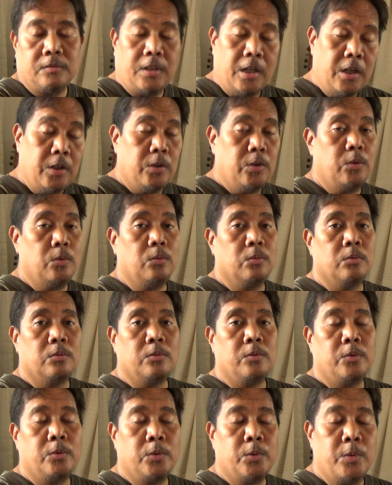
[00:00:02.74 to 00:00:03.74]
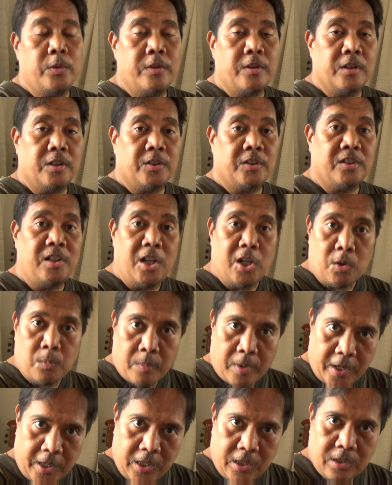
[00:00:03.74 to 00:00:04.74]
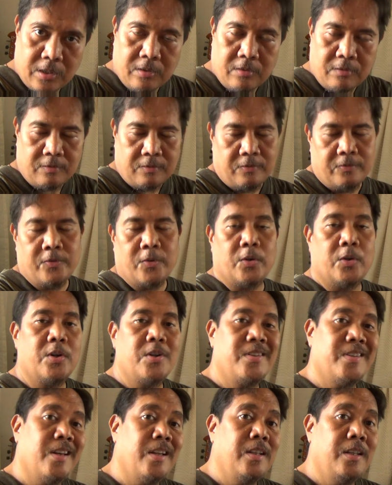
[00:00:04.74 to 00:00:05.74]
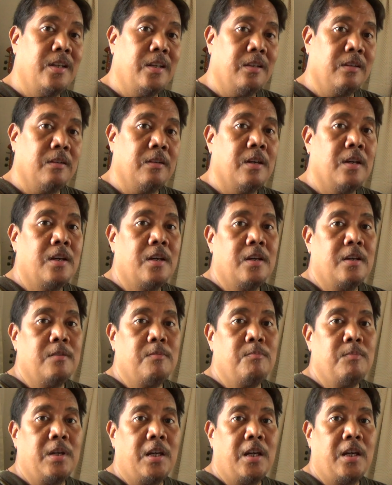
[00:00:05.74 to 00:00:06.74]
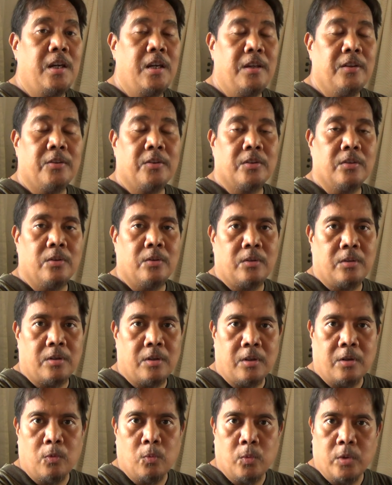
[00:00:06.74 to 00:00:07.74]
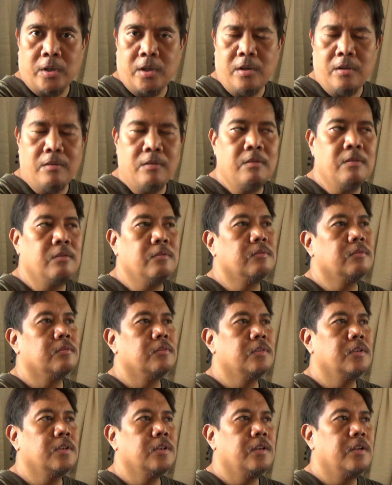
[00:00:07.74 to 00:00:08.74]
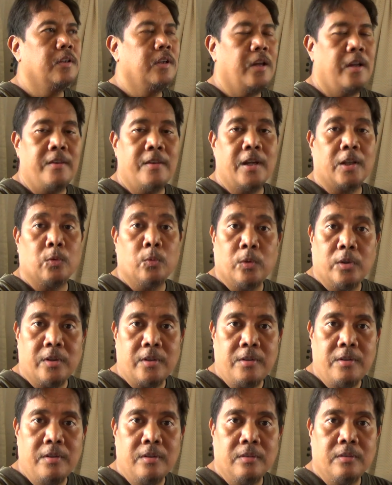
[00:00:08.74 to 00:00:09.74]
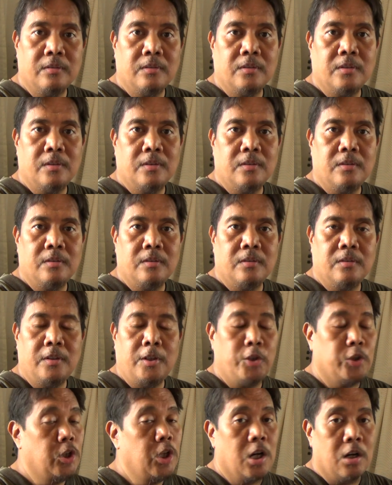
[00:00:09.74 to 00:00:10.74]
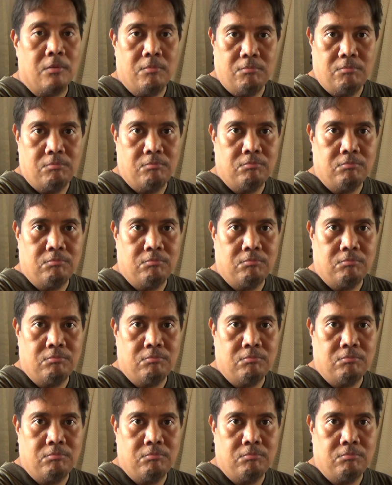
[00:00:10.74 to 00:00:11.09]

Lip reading: thank you to the Slick Mike for sending me his or her word, and that word is love.